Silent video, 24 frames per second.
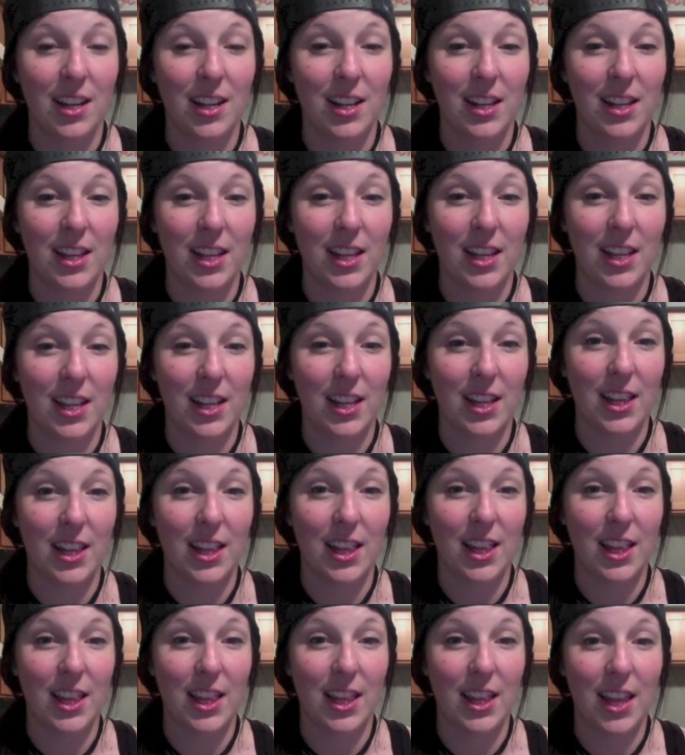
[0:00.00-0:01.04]

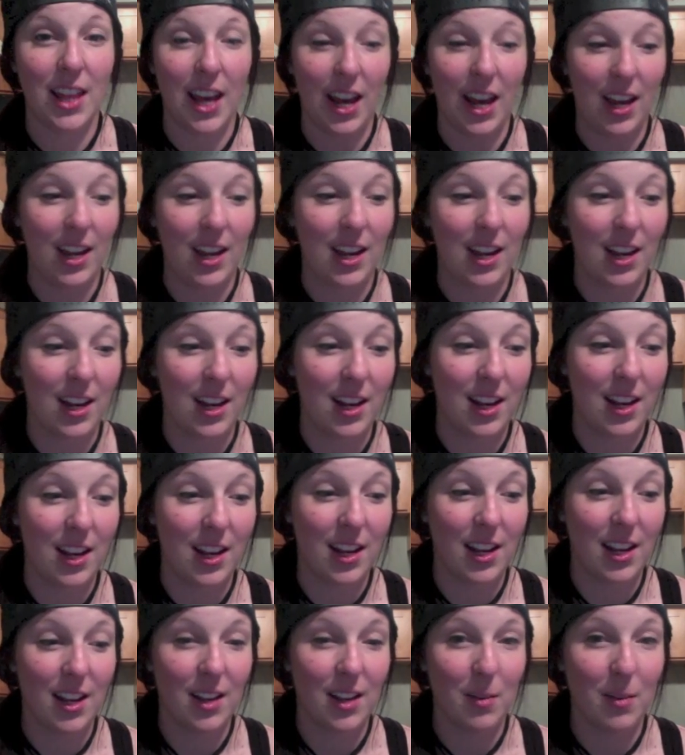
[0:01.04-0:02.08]
that
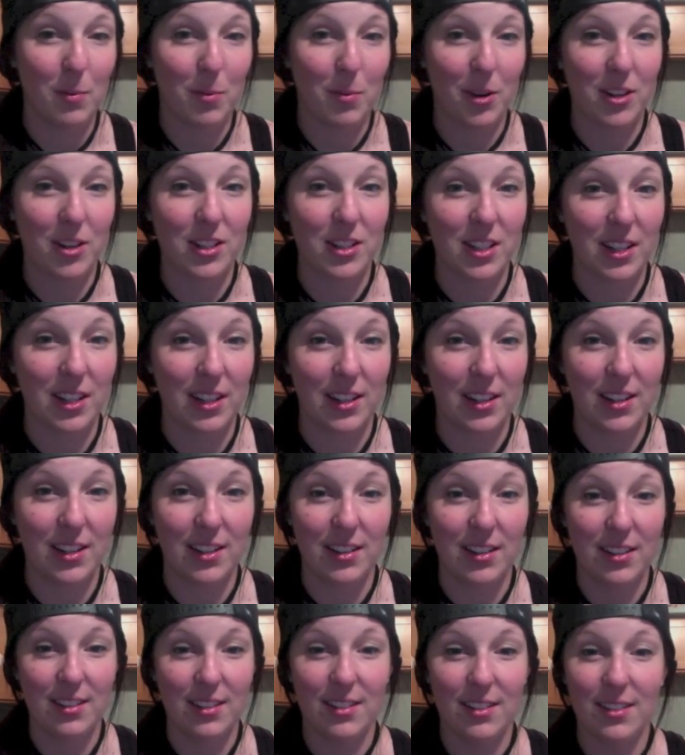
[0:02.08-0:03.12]
person
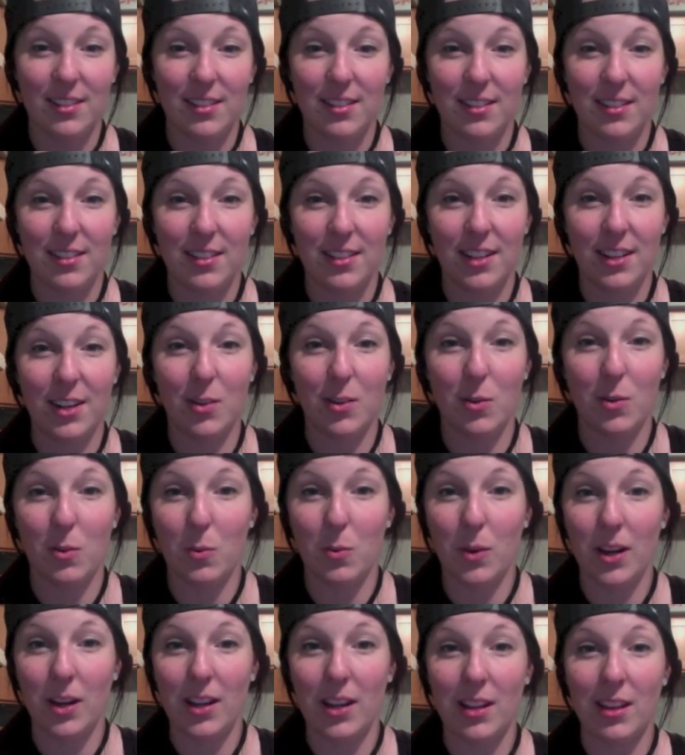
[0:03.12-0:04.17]
that you were
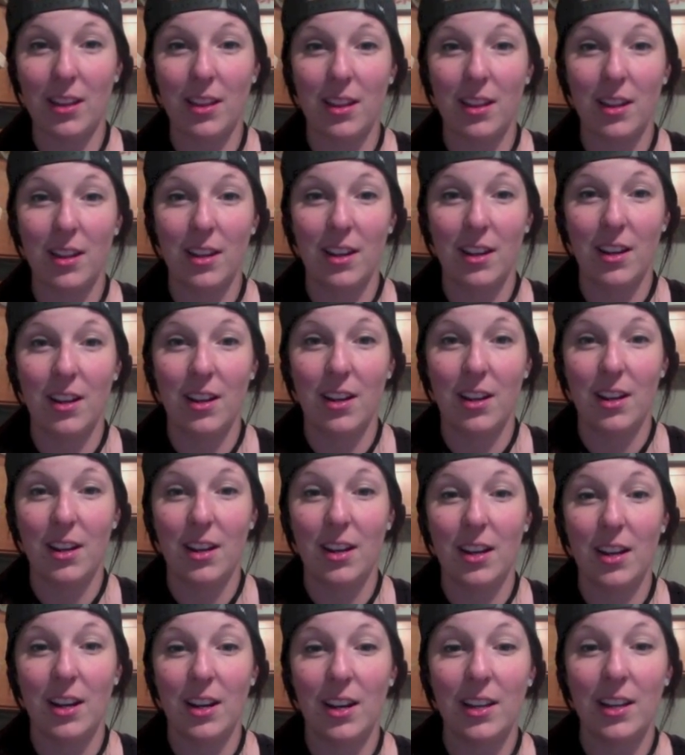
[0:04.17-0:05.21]
with
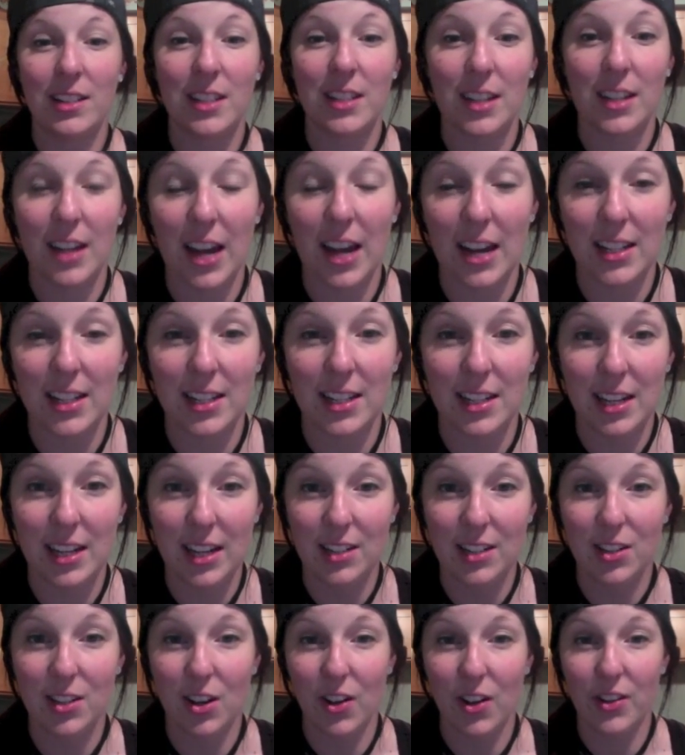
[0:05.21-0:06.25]
isn't as
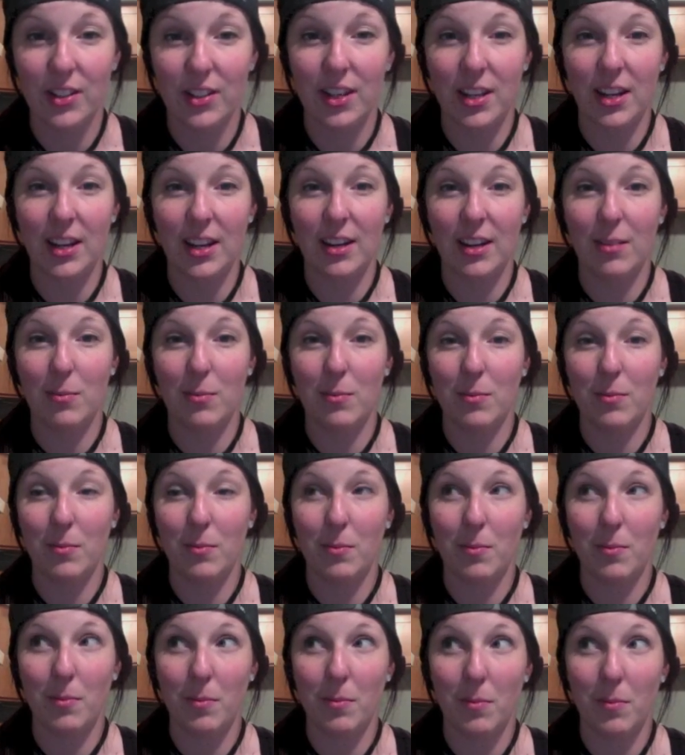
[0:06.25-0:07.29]
intense all of a sudden.
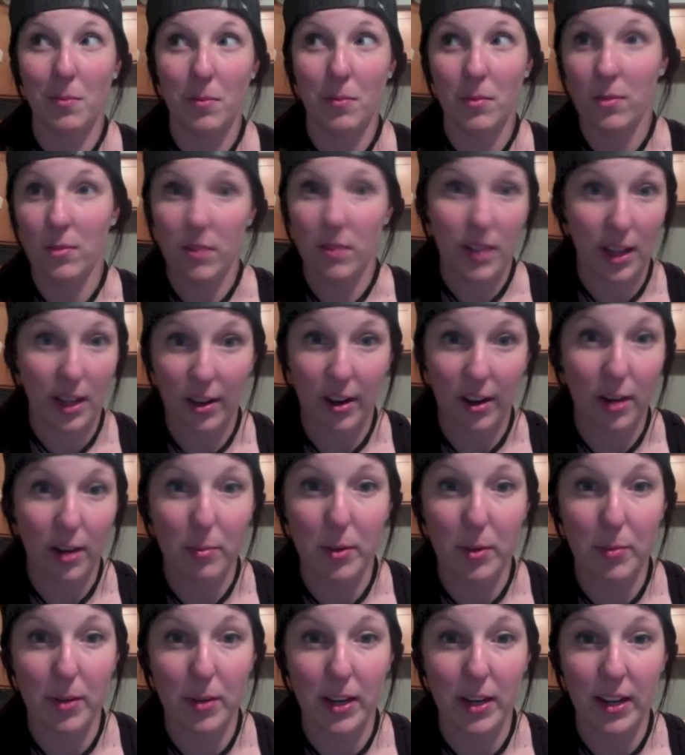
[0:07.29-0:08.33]
They're not a
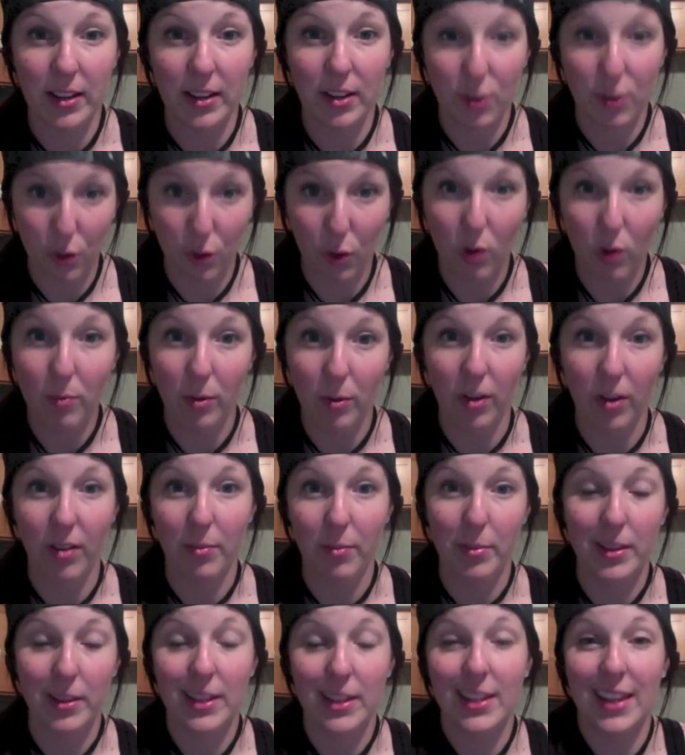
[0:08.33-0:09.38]
BPD, they're normal,
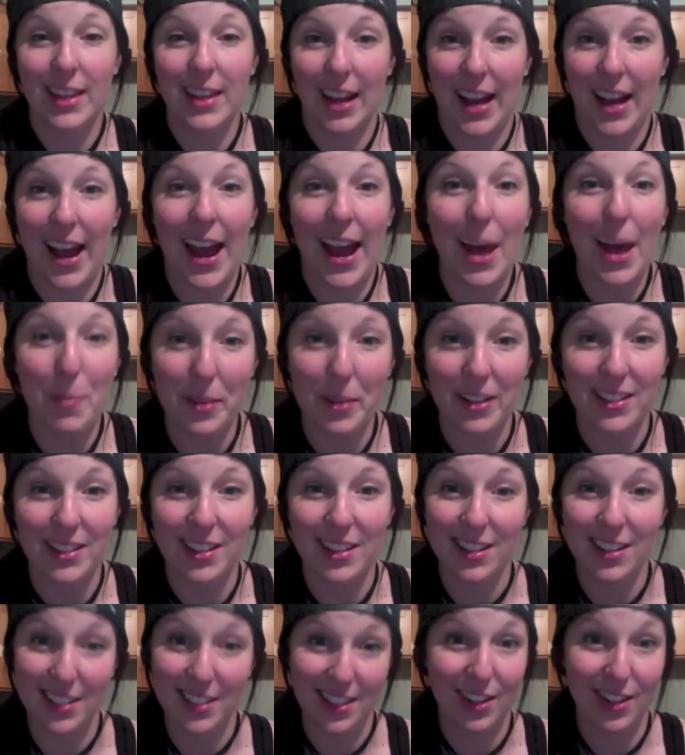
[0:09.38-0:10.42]
but that happens
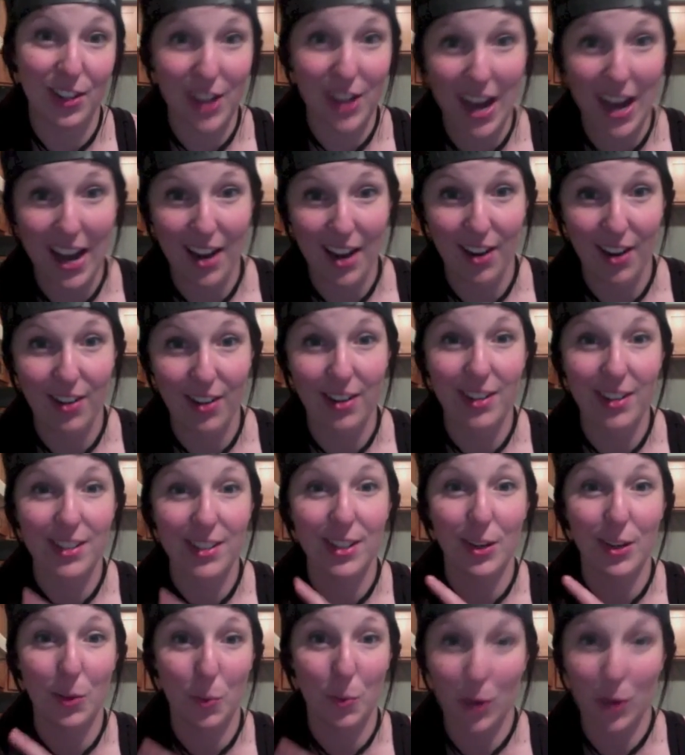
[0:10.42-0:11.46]
because they're tired, because
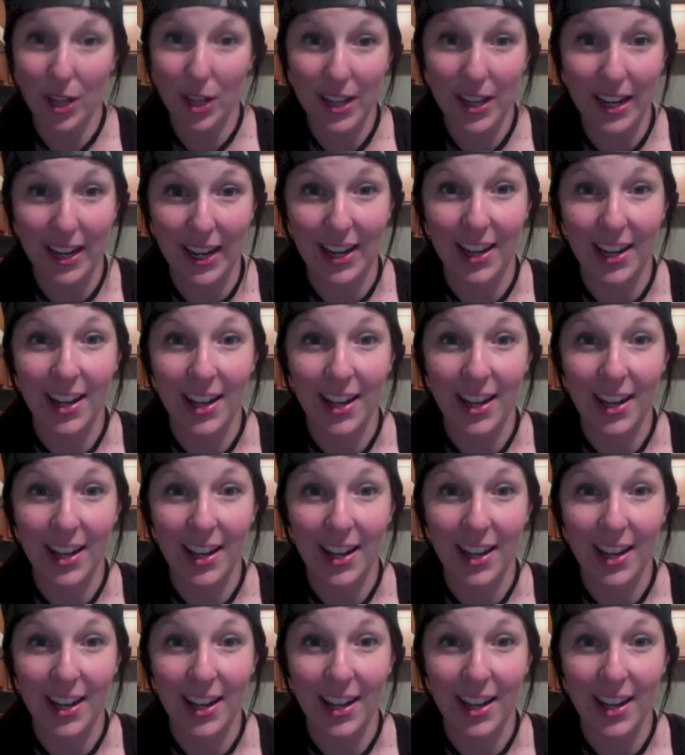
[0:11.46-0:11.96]
they're working.